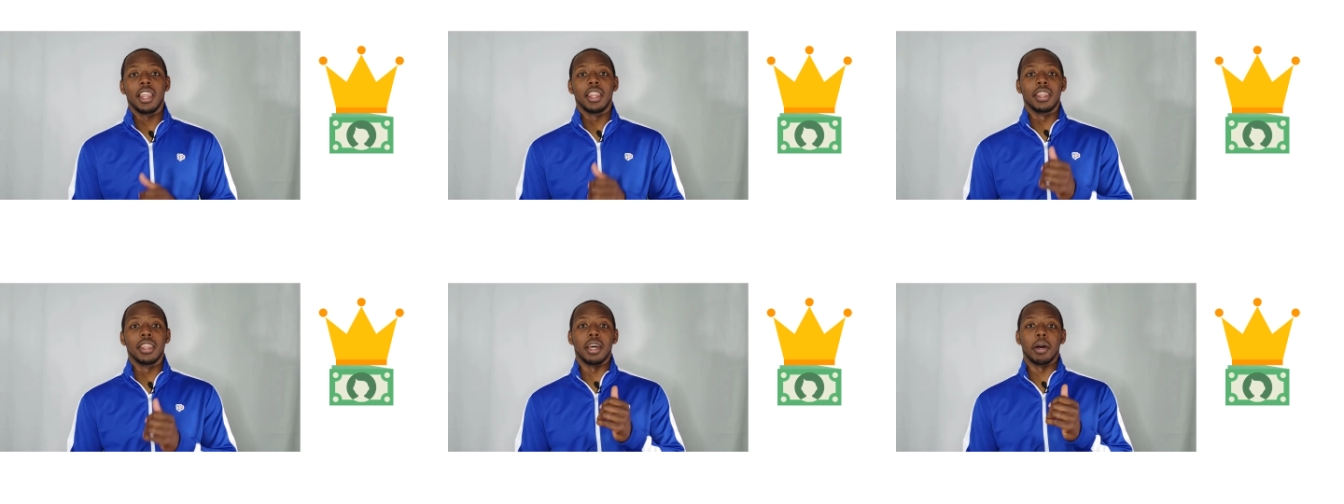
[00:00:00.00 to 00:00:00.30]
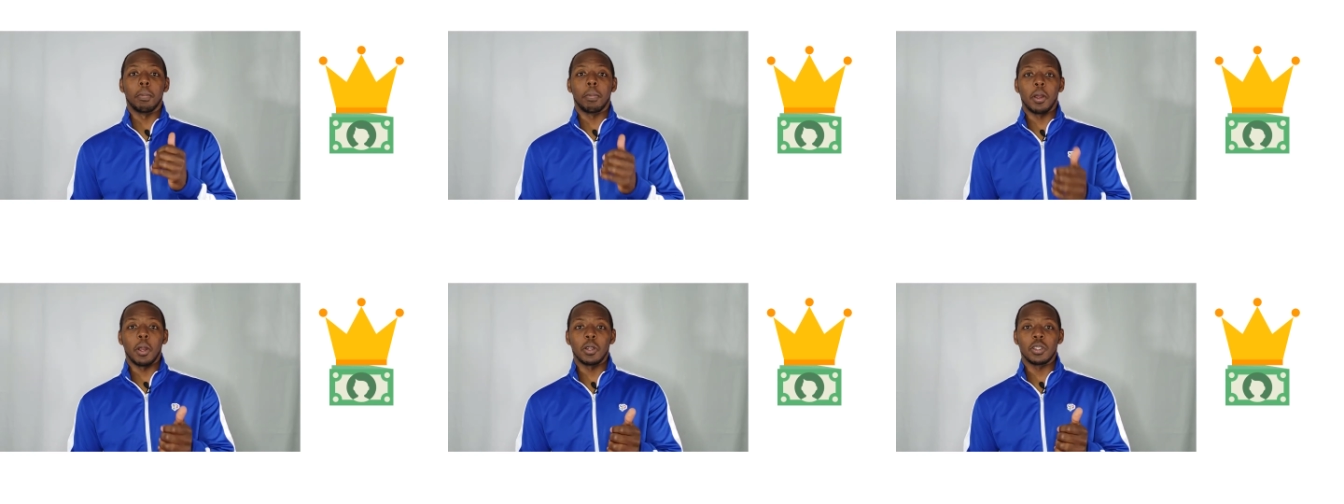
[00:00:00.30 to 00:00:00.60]
the
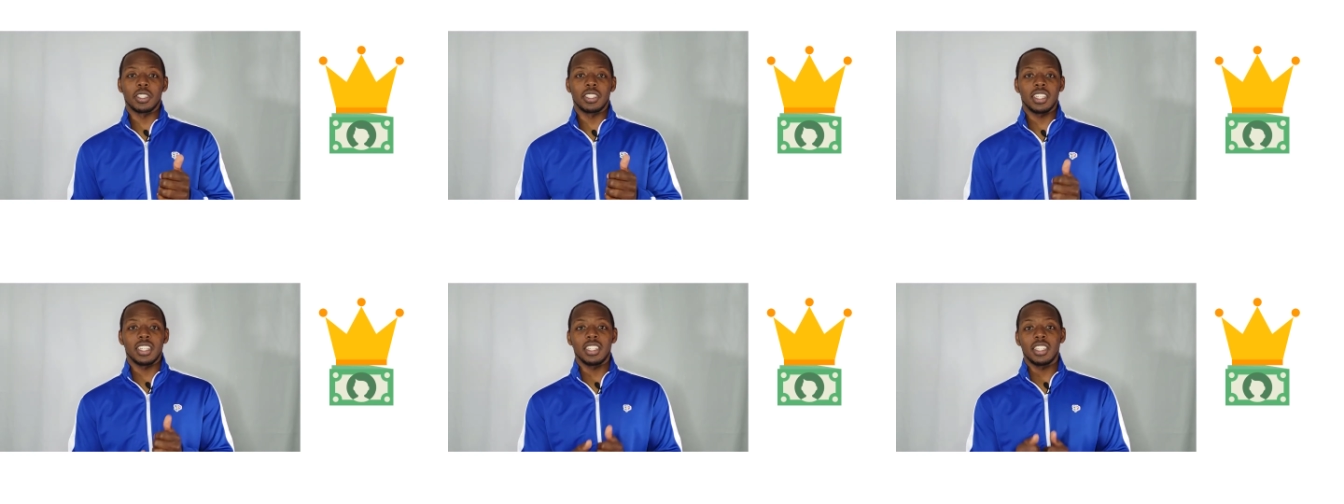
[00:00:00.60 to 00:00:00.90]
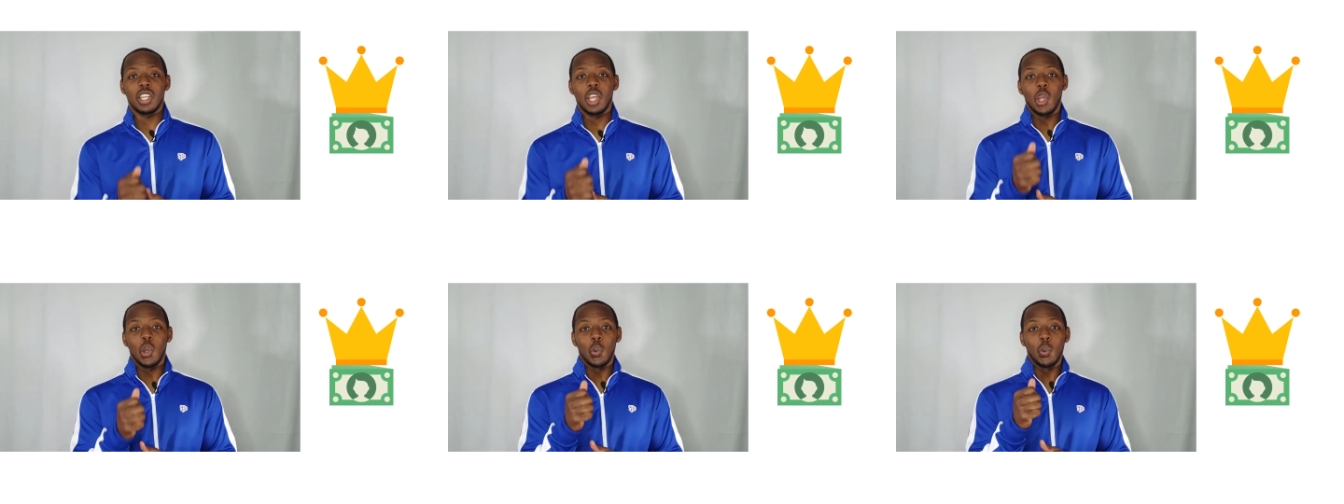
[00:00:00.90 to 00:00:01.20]

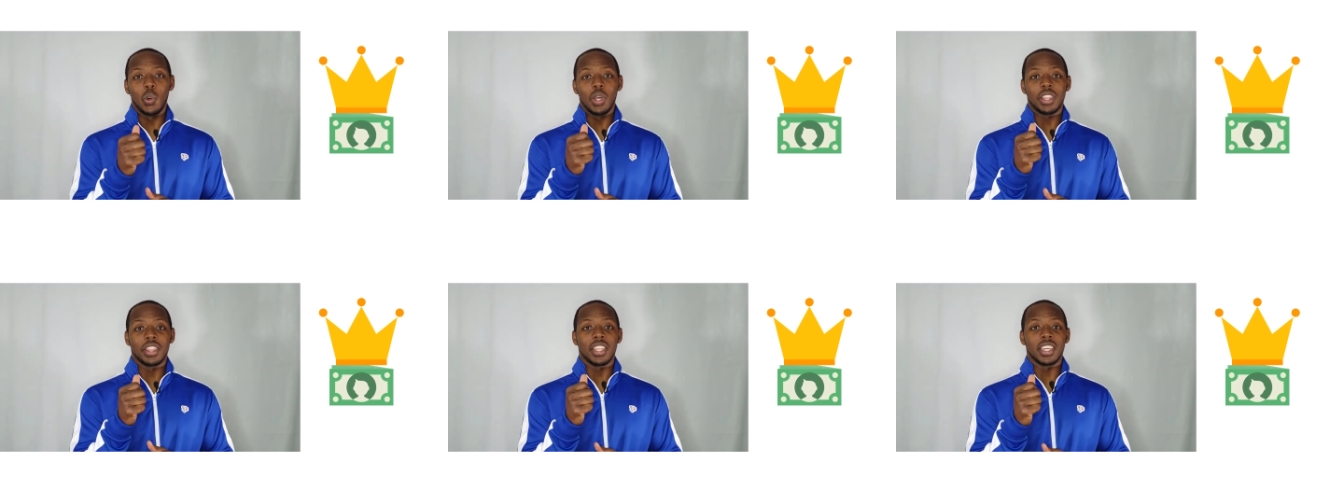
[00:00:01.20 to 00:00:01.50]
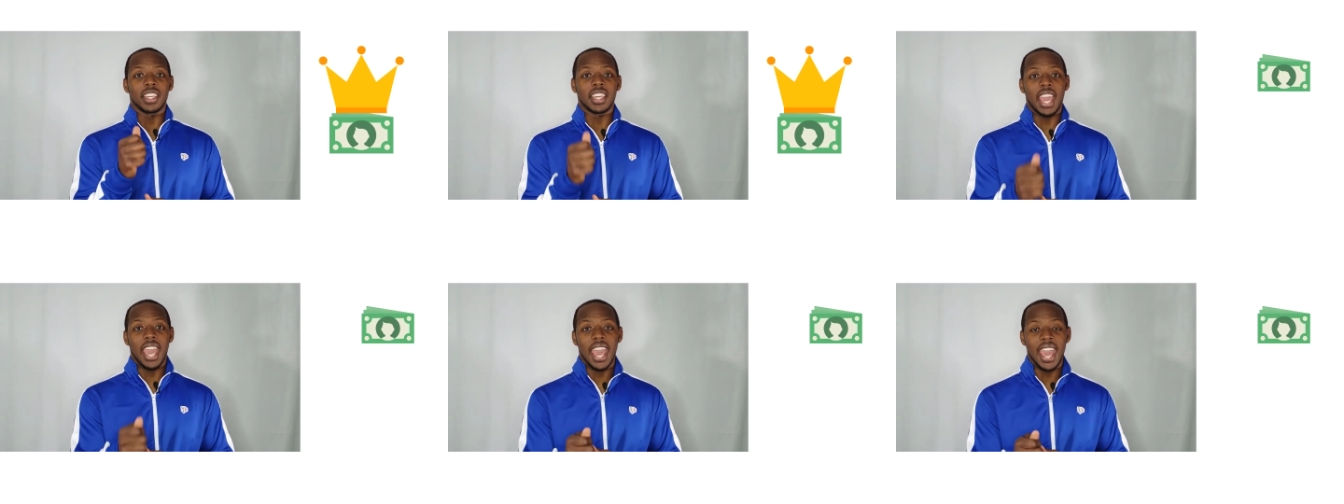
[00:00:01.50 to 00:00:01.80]
person with the
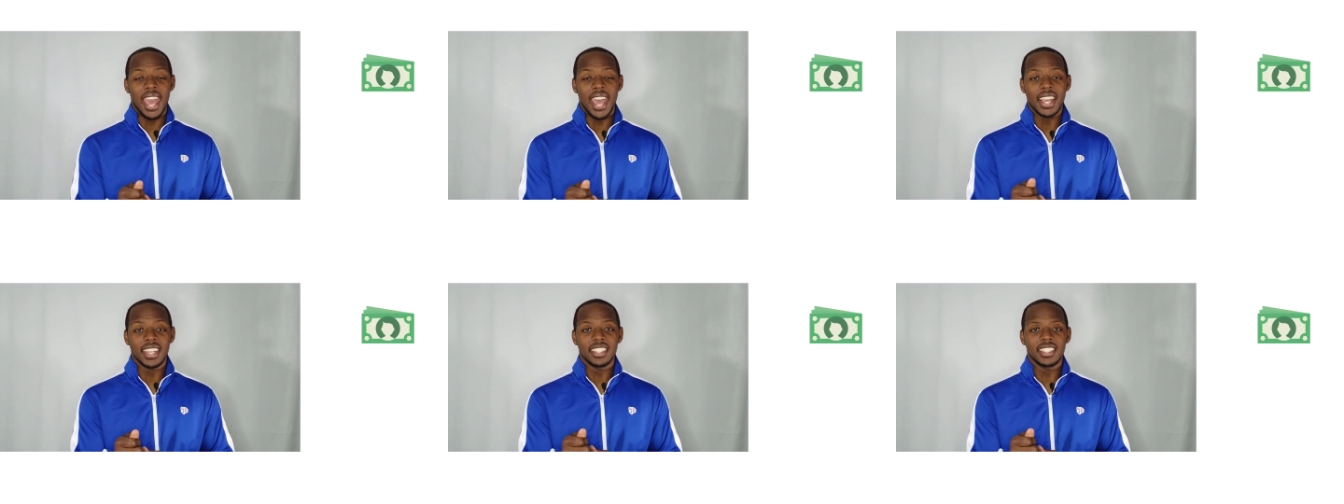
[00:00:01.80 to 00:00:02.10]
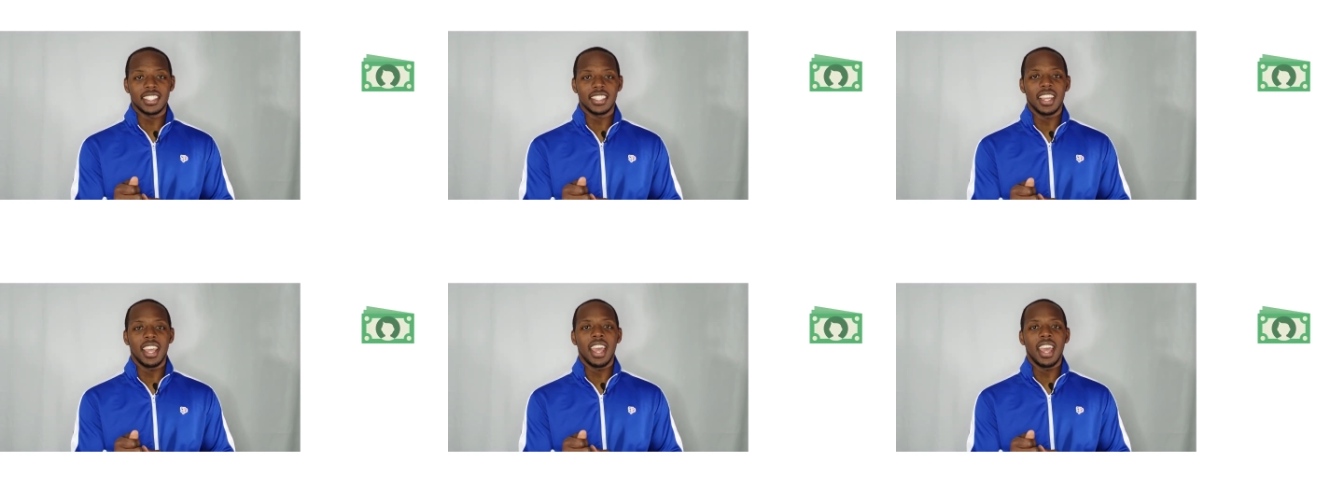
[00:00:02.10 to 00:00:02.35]
cash